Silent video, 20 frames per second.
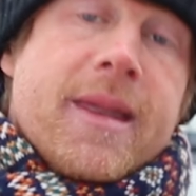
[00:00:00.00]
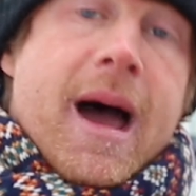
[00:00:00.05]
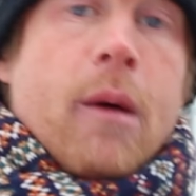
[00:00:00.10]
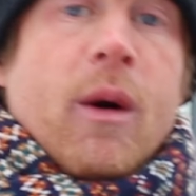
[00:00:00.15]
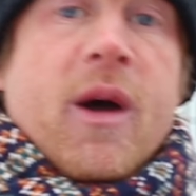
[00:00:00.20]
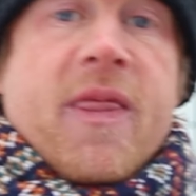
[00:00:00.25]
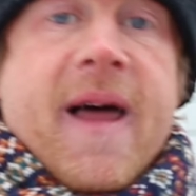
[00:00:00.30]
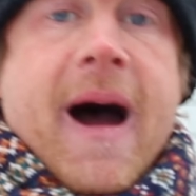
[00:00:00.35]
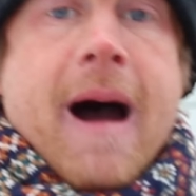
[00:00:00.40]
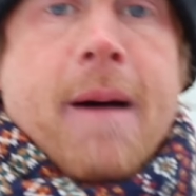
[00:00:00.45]

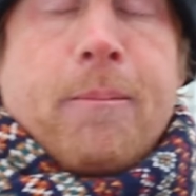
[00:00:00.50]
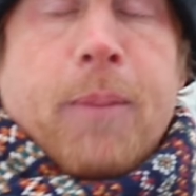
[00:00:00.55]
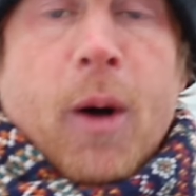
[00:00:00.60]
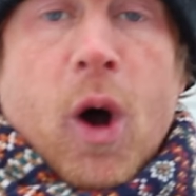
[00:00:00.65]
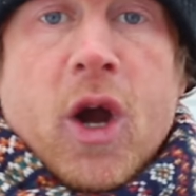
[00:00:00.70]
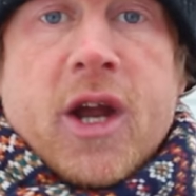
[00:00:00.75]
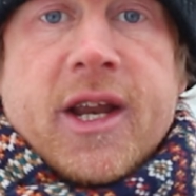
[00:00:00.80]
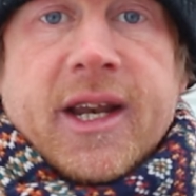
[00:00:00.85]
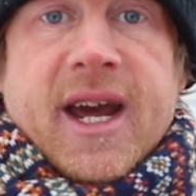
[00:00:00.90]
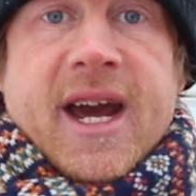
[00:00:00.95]
Now, at that
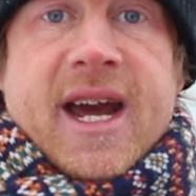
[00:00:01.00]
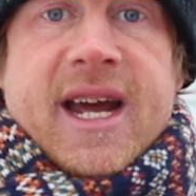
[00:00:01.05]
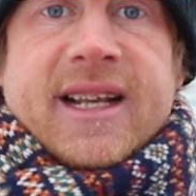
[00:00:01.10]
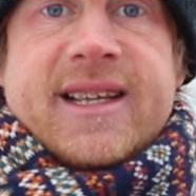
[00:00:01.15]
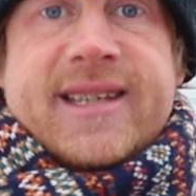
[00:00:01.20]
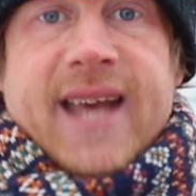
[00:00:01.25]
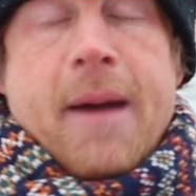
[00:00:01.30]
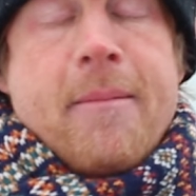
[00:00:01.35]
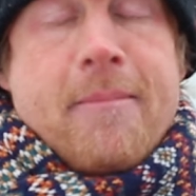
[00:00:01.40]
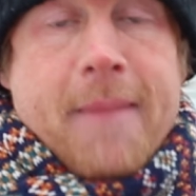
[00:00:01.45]
point,
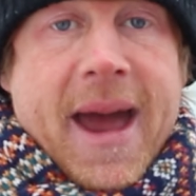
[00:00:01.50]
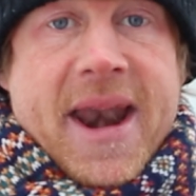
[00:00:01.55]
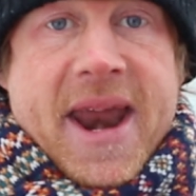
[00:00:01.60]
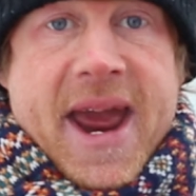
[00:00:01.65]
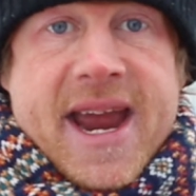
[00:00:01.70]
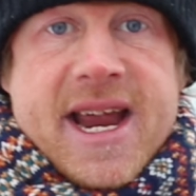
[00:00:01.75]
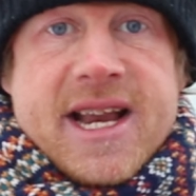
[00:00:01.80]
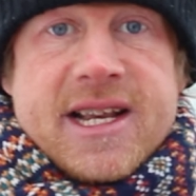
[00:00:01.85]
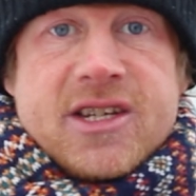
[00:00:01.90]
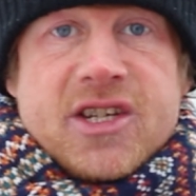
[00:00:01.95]
10
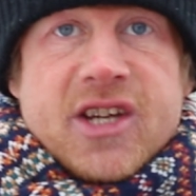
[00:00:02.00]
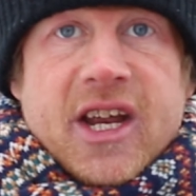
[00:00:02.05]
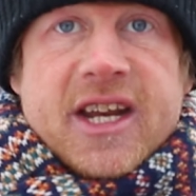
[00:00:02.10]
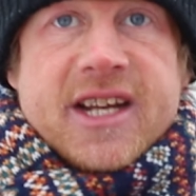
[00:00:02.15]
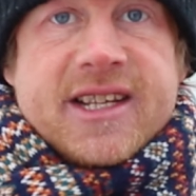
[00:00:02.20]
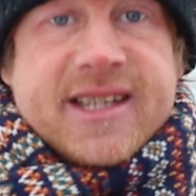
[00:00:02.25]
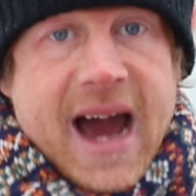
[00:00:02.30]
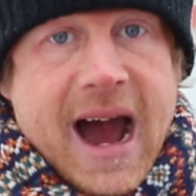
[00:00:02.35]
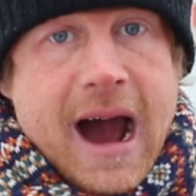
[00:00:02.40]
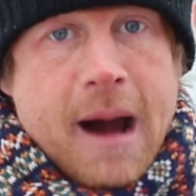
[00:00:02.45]
minutes in
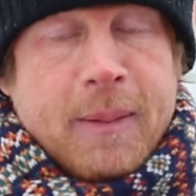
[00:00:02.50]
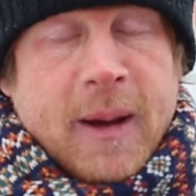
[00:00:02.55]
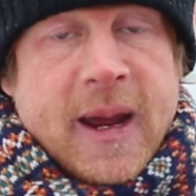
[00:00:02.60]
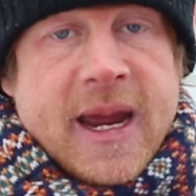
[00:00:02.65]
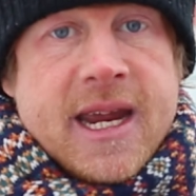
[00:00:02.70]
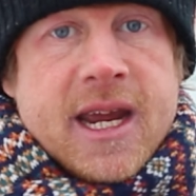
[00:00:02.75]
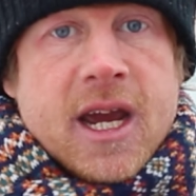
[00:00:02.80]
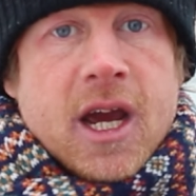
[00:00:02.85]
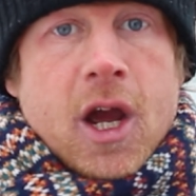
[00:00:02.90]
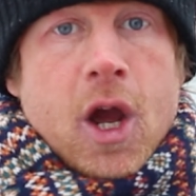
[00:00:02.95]
a
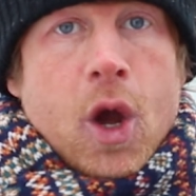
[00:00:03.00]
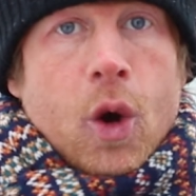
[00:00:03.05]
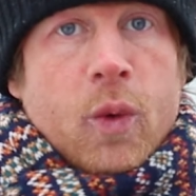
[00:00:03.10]
derby,